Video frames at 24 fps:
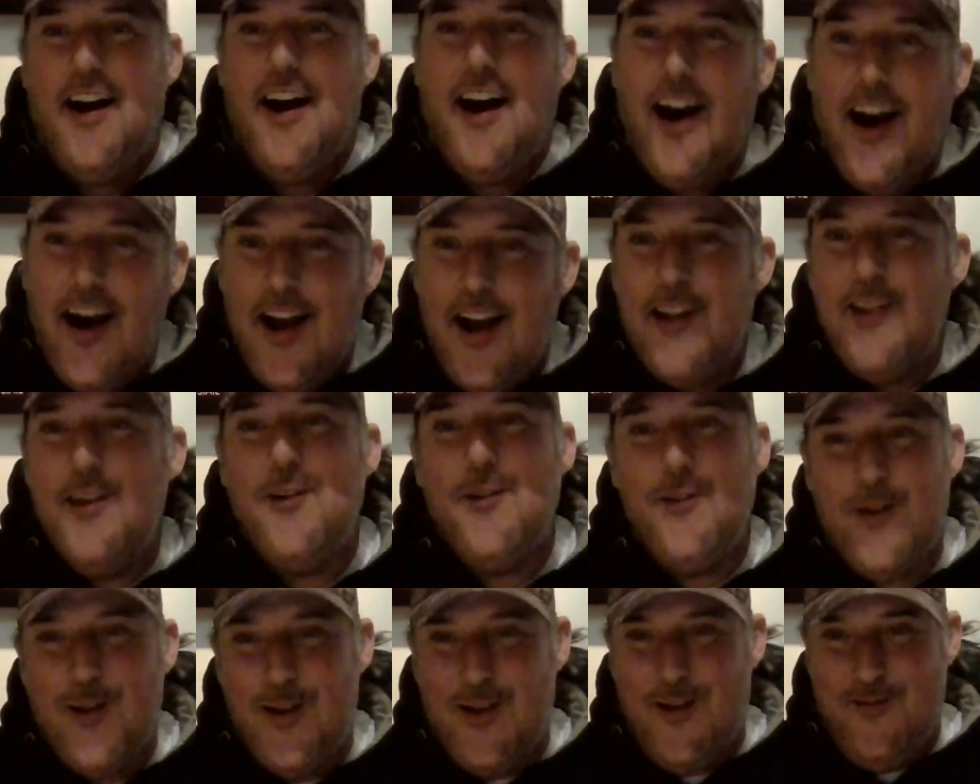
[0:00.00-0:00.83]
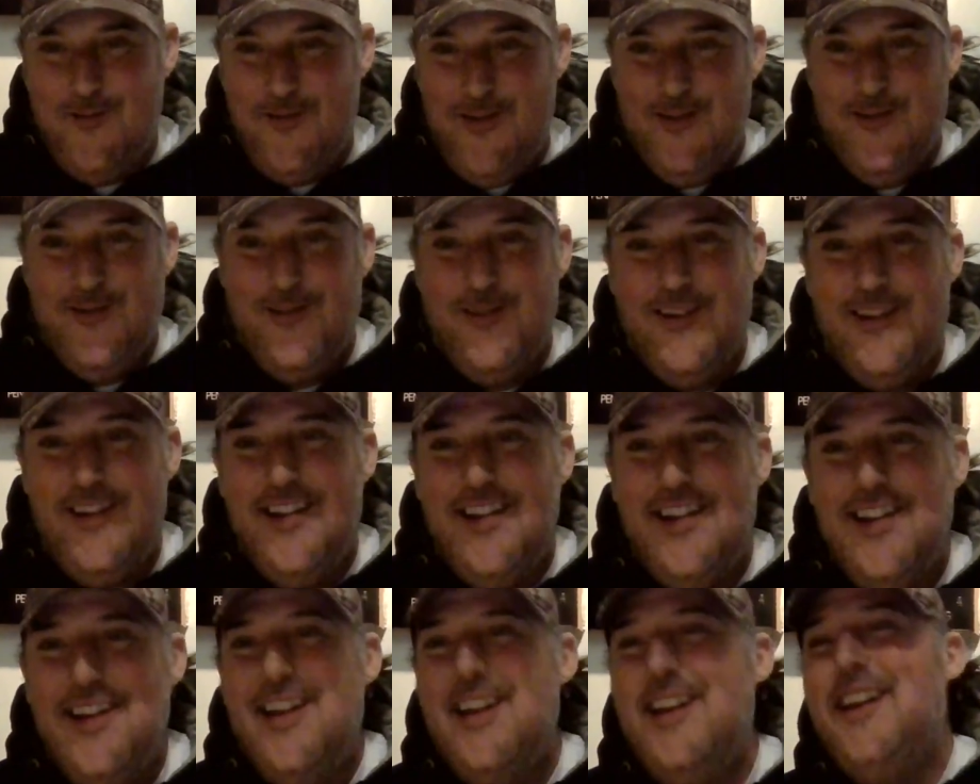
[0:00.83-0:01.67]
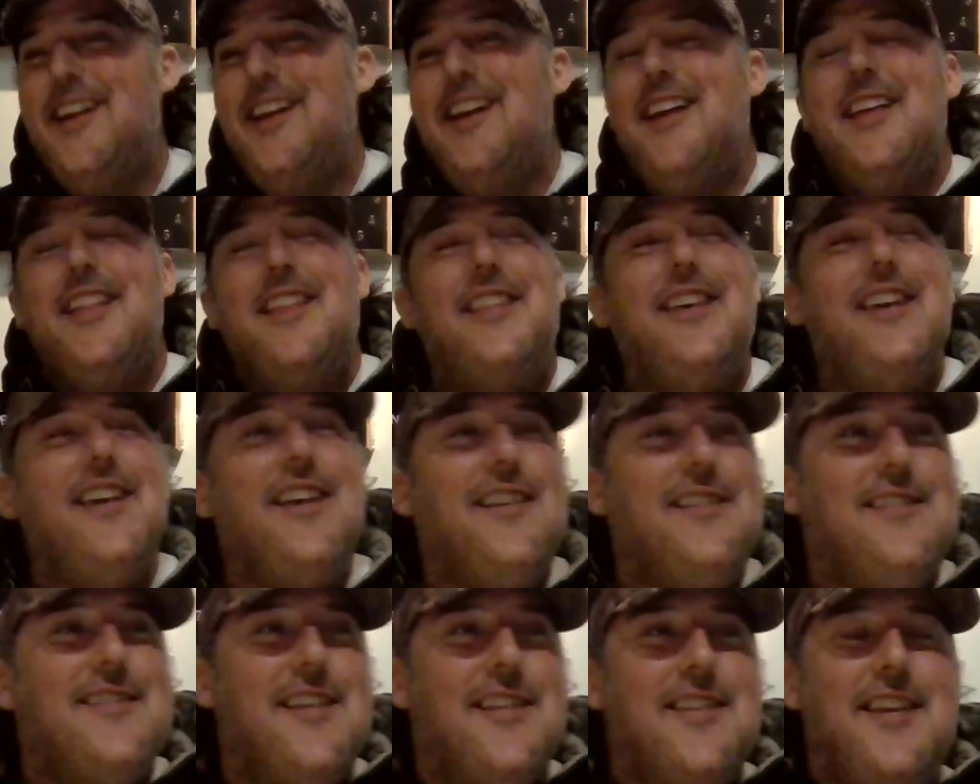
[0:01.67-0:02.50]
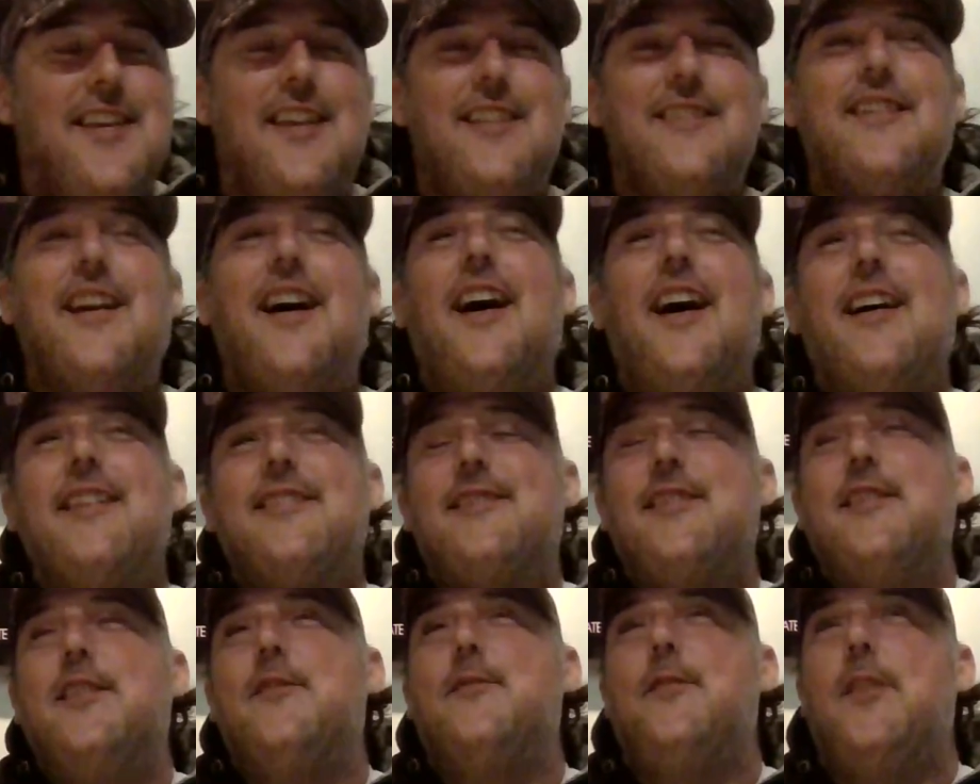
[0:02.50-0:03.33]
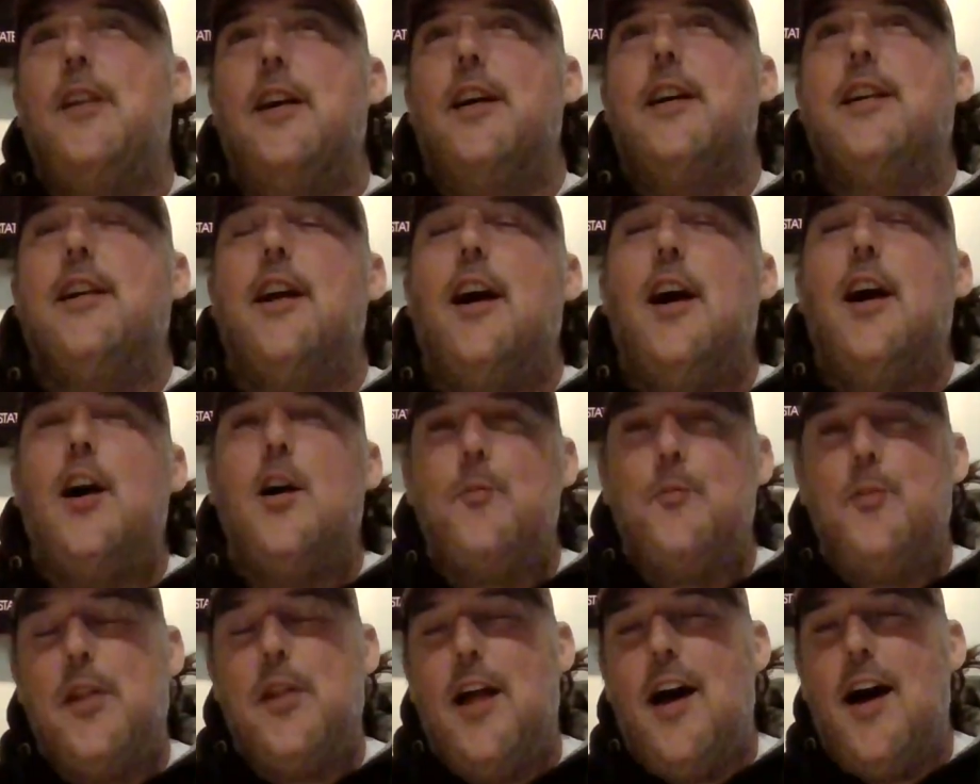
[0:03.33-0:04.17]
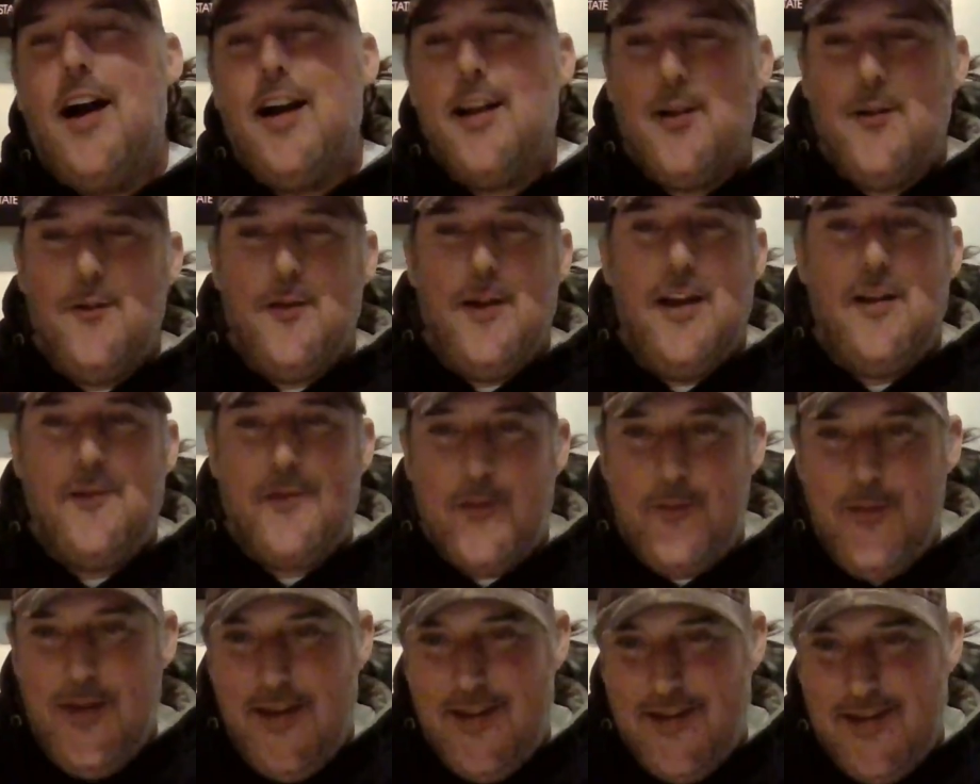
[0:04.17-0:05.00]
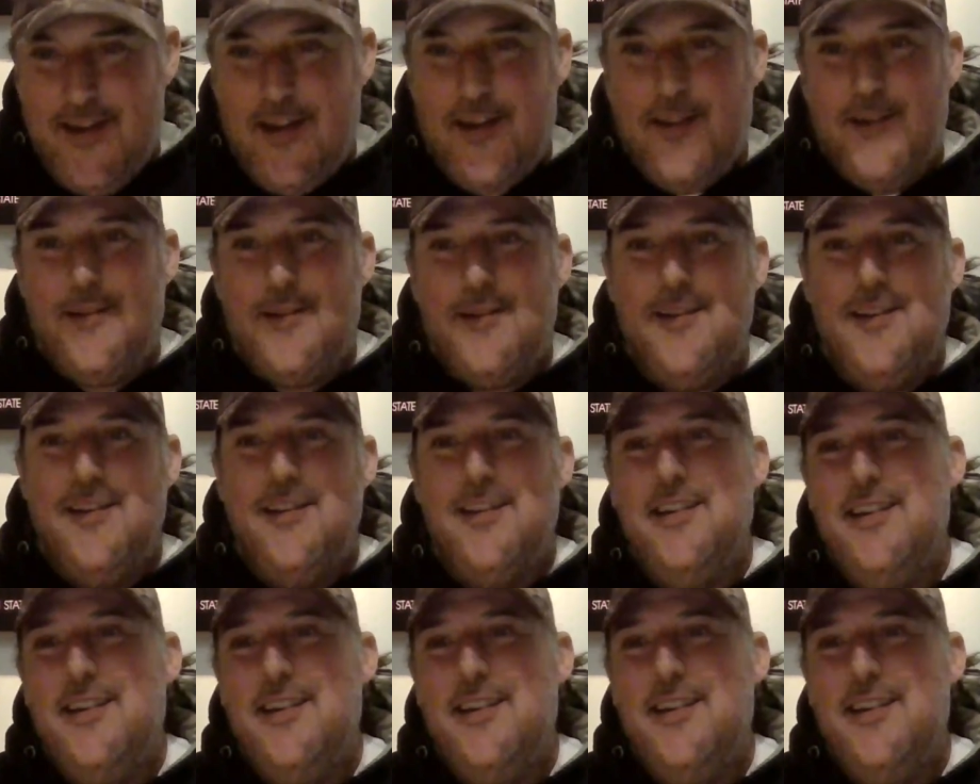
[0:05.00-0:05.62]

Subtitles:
I know what I'm doing. These guys live like a block away from each other.